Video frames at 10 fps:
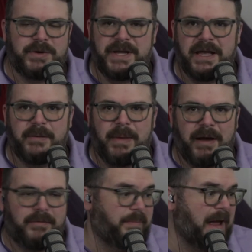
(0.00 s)
And we're talking
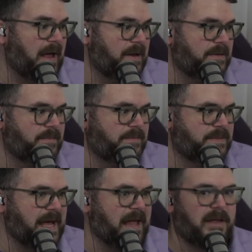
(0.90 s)
about
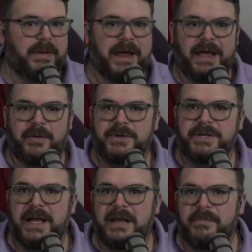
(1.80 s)
Taliban. We're
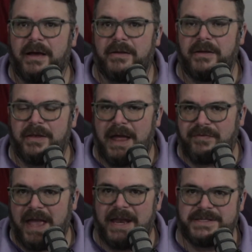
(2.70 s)
talking about the
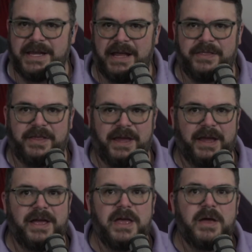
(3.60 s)
Afghanistan
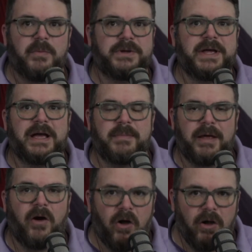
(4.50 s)
thing. We're talking
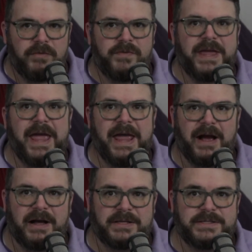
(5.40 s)
about all of the
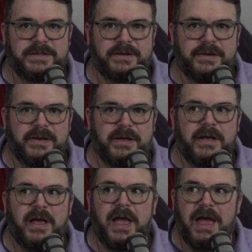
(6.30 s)
chaos.
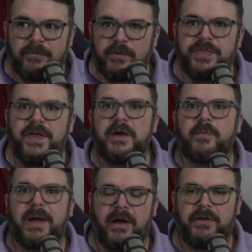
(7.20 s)
Everything
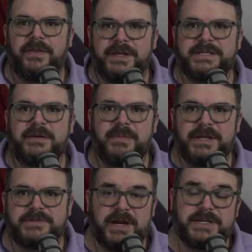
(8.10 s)
around this
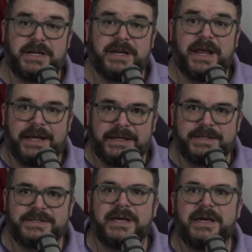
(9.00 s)
administration
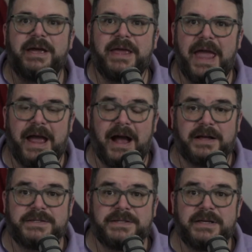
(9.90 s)
is
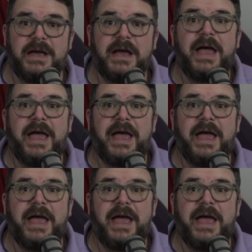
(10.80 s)
chaos.